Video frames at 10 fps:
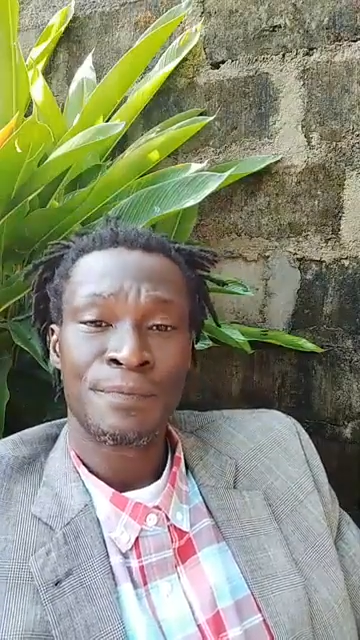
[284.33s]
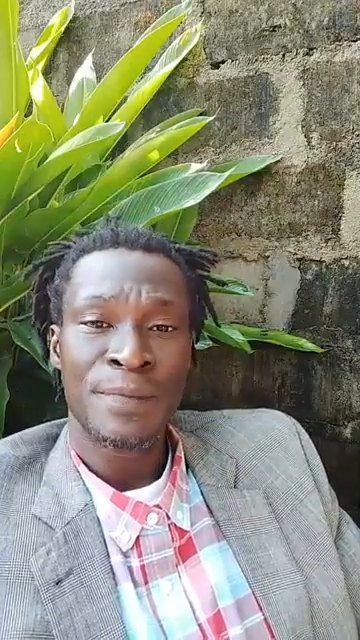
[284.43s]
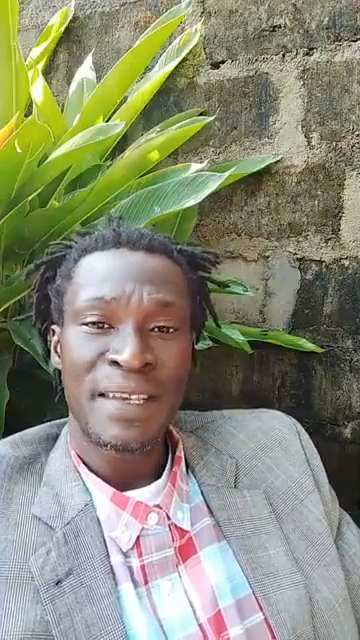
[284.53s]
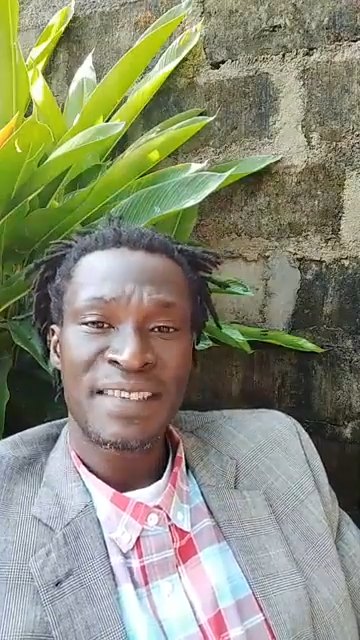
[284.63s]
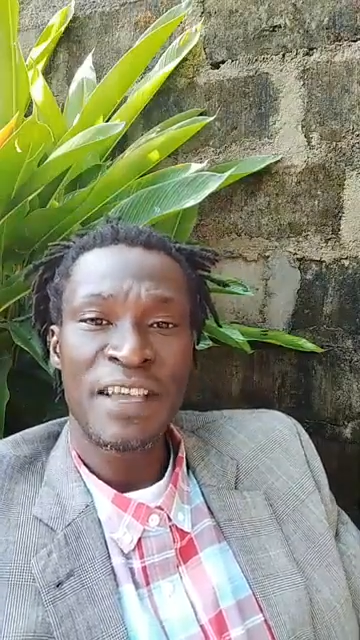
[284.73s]

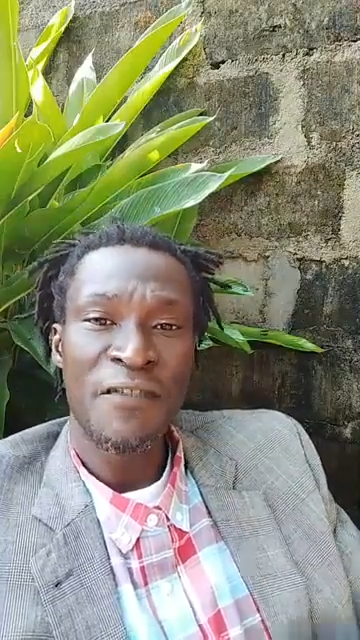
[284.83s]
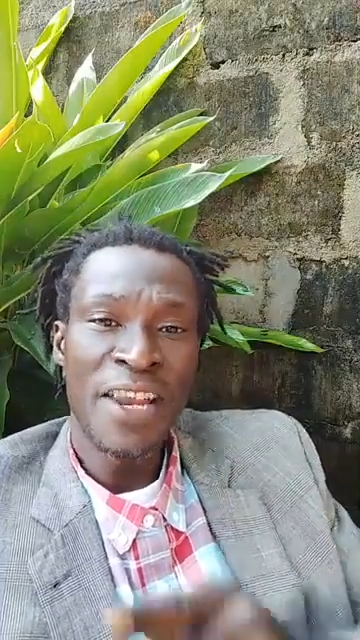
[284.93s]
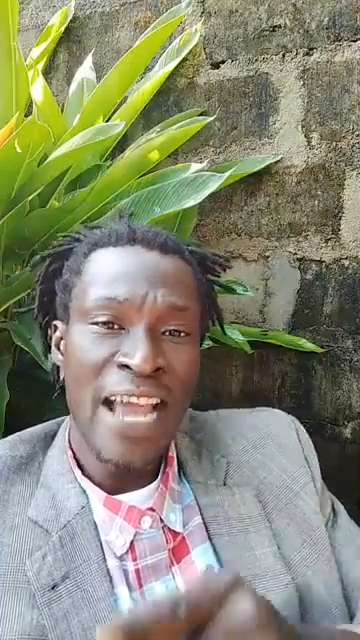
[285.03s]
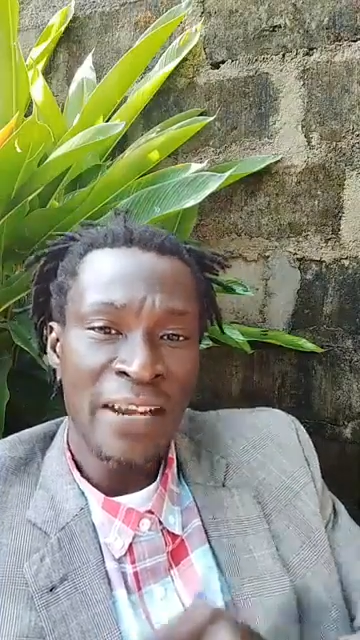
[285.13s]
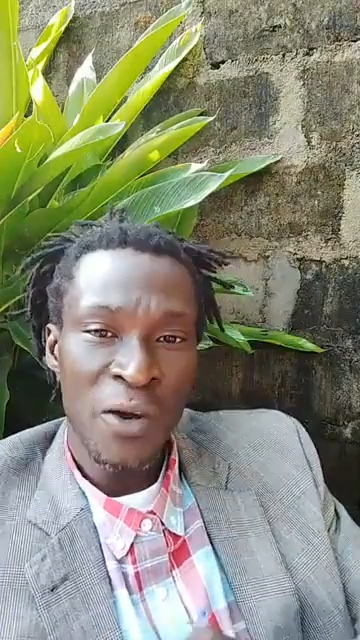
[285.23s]

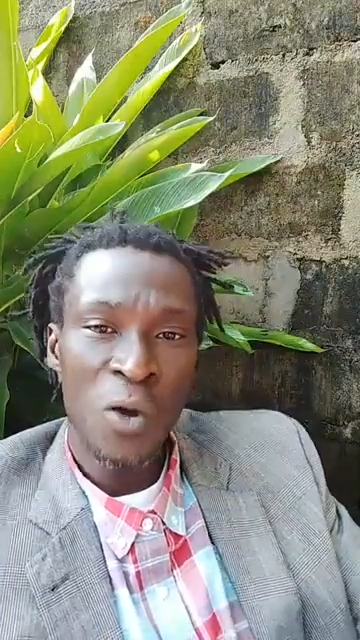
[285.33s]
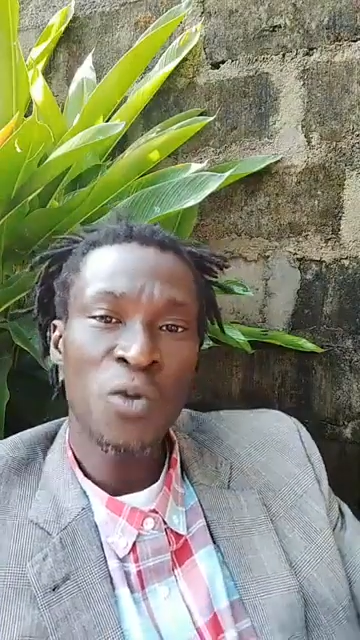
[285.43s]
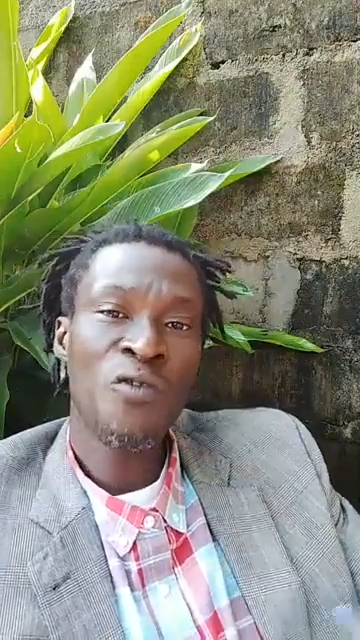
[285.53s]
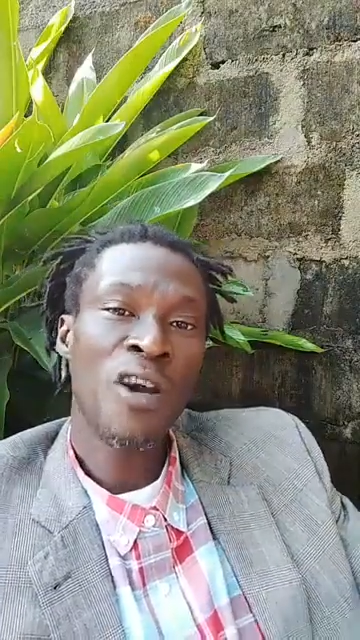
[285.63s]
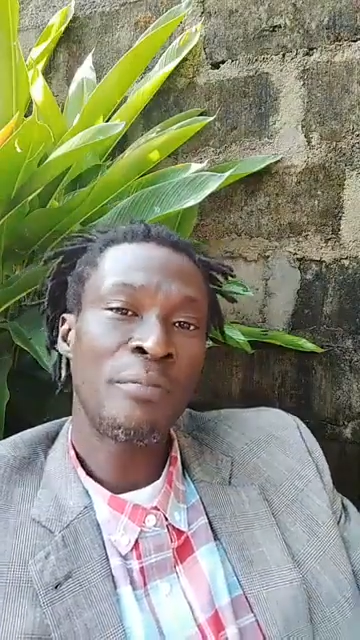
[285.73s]
Civilian they go
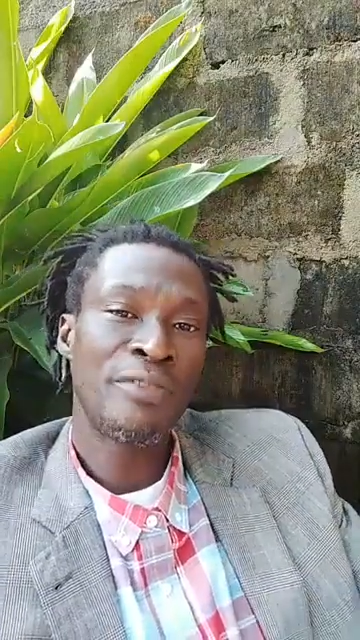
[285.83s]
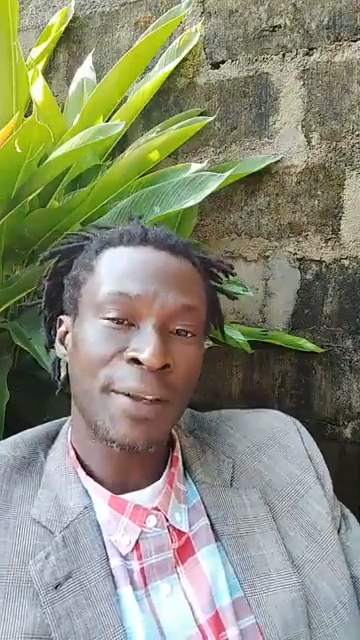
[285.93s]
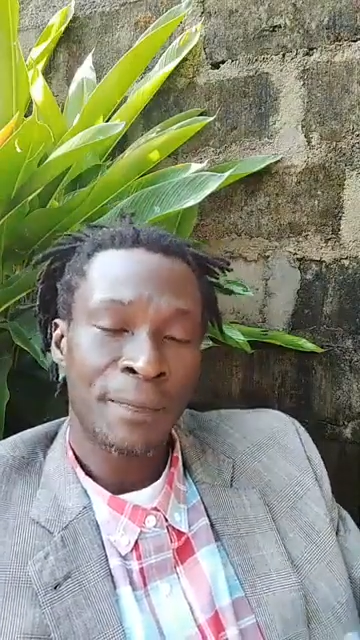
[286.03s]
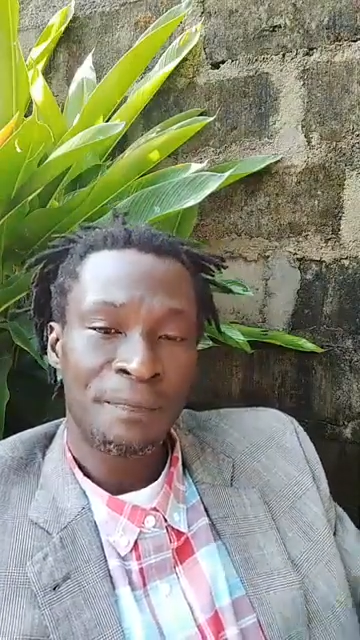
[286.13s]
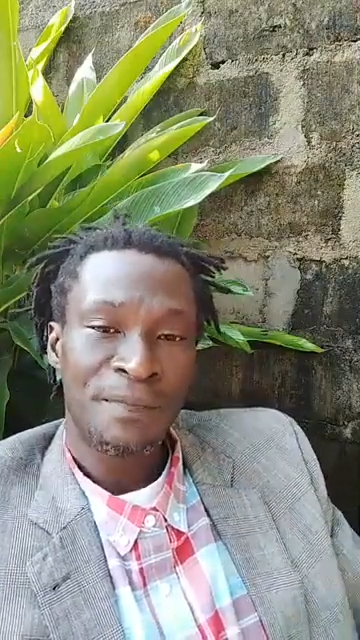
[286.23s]
do robbery.
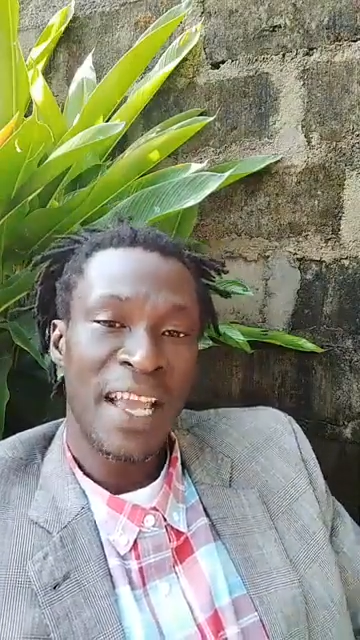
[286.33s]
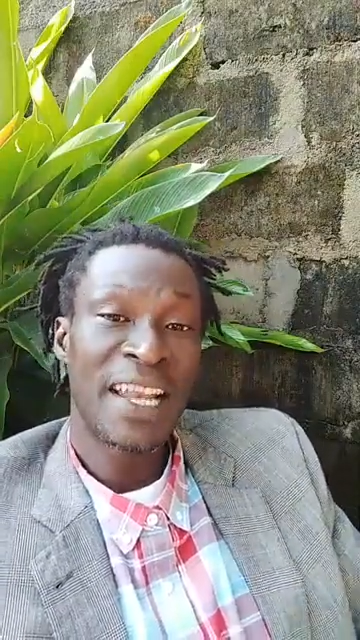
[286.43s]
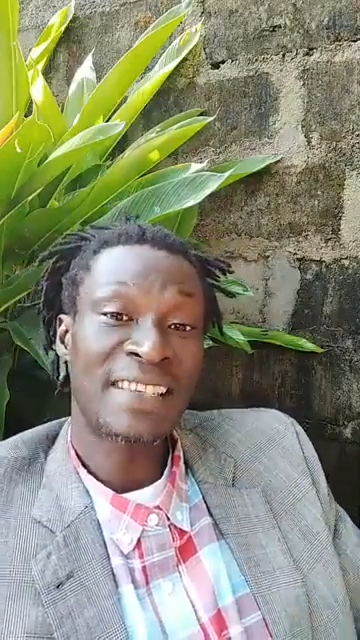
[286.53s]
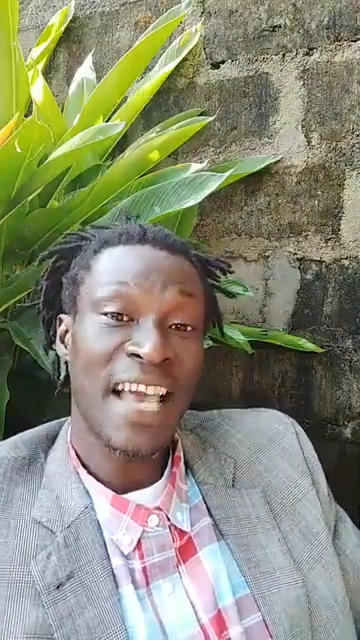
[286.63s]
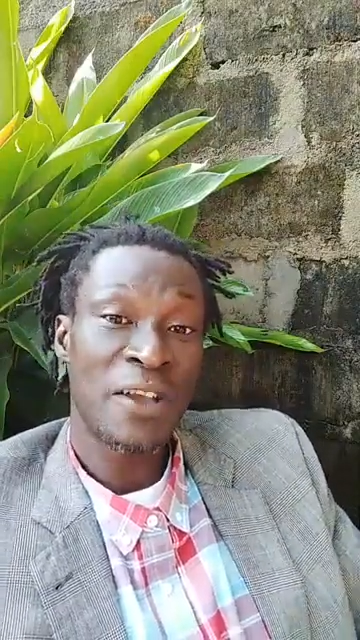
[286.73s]
Then
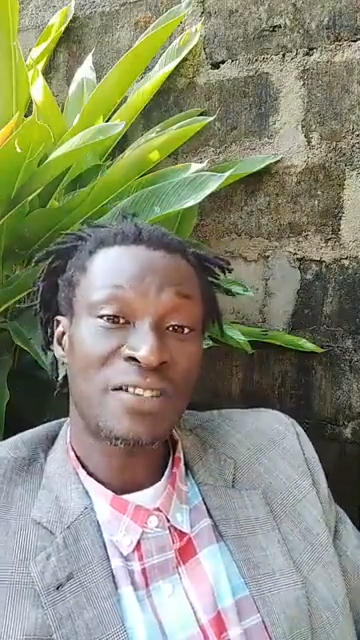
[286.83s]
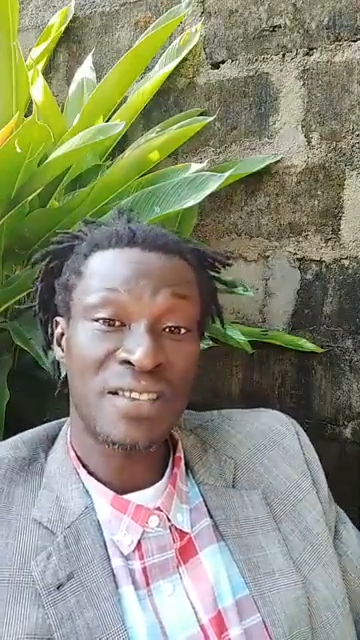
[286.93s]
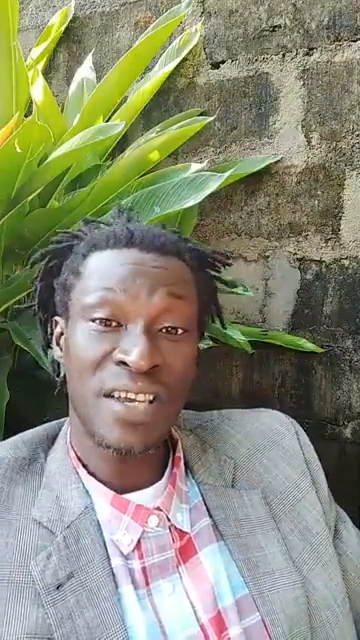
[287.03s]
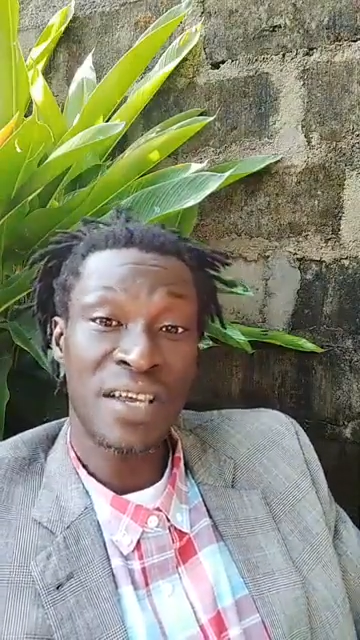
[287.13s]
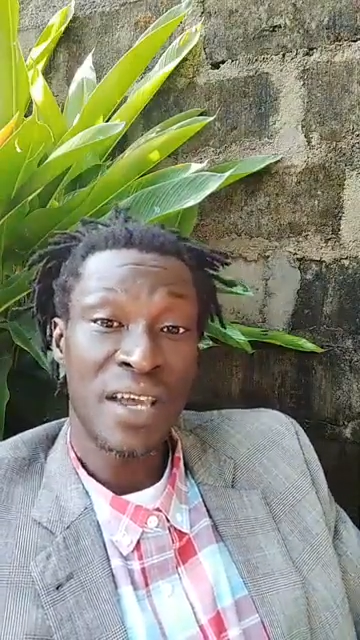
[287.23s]
later you
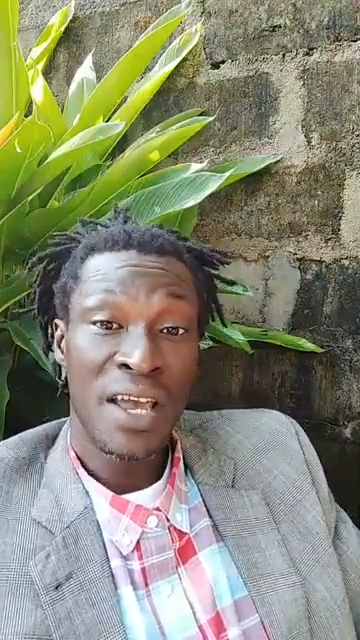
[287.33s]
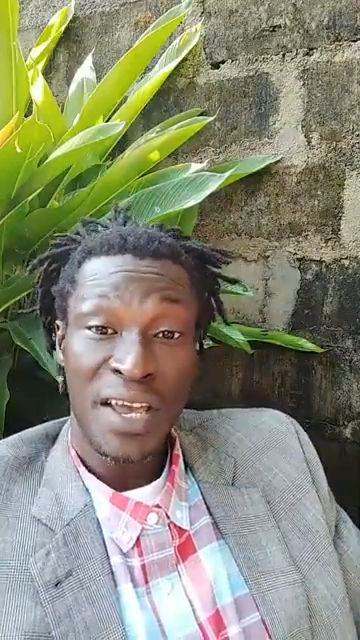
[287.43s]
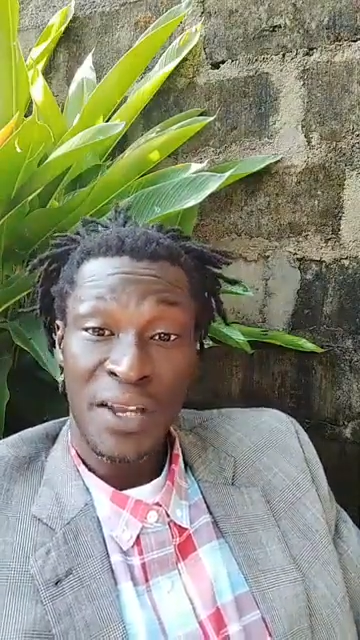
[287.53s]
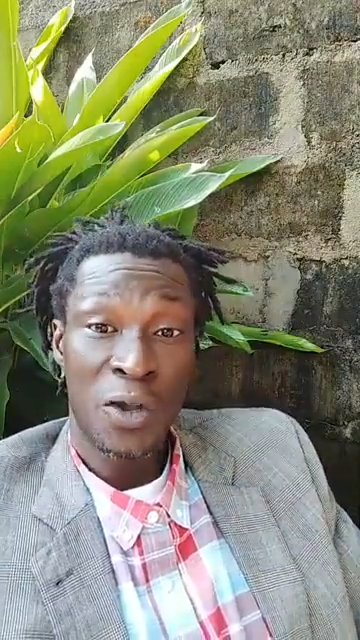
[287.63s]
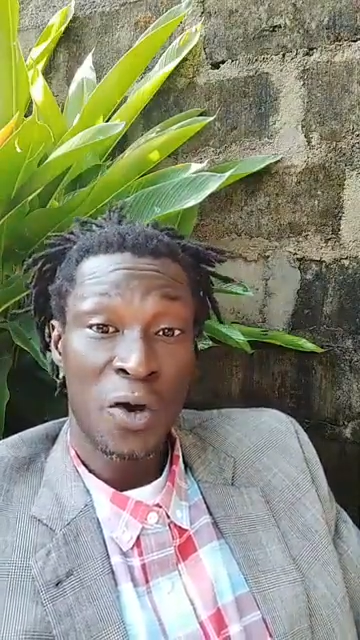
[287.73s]
see,
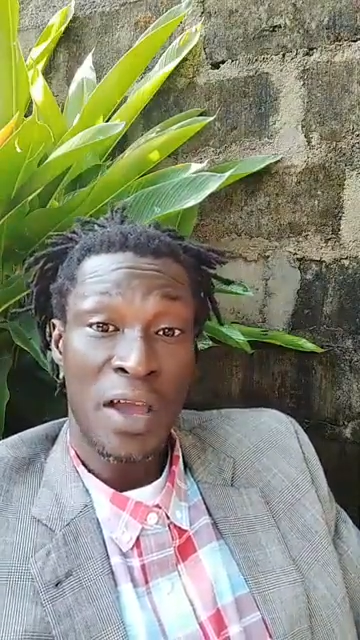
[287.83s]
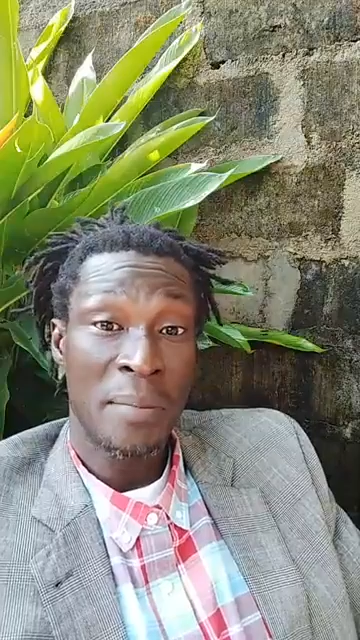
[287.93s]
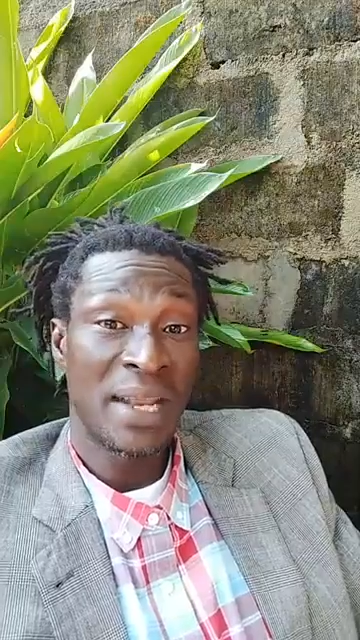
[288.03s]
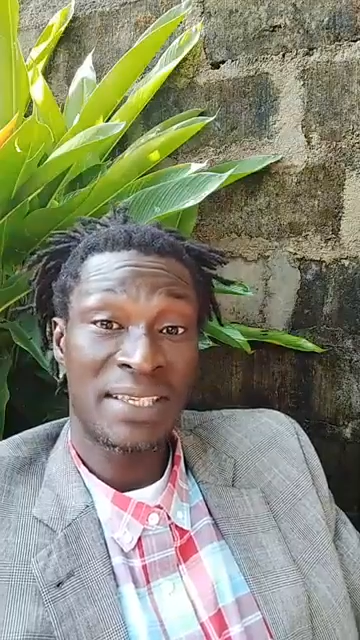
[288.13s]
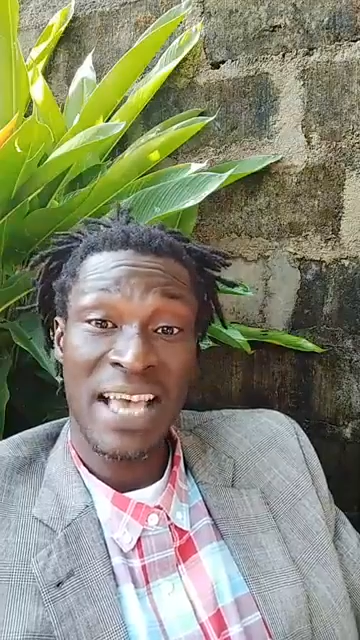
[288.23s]
a
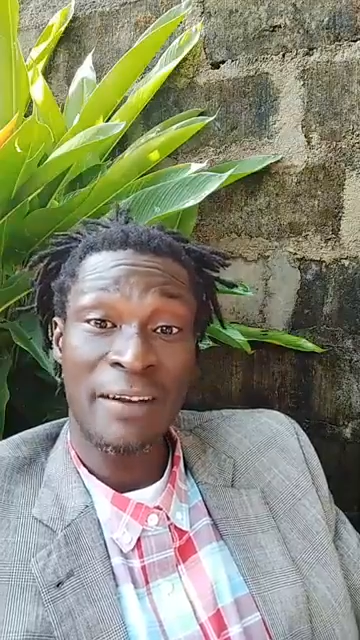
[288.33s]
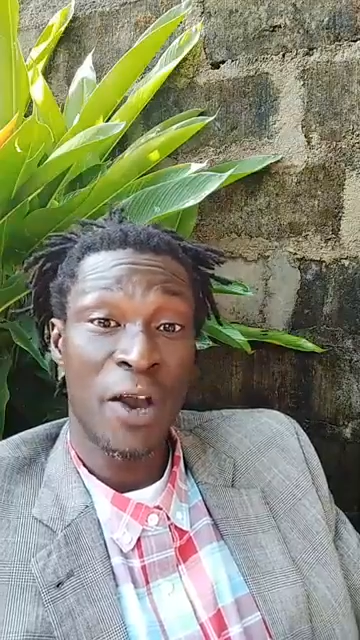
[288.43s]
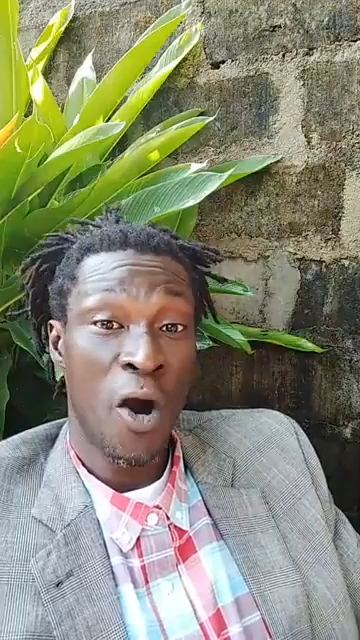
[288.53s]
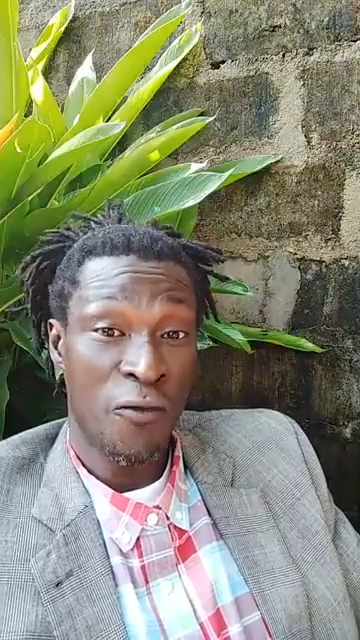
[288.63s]
military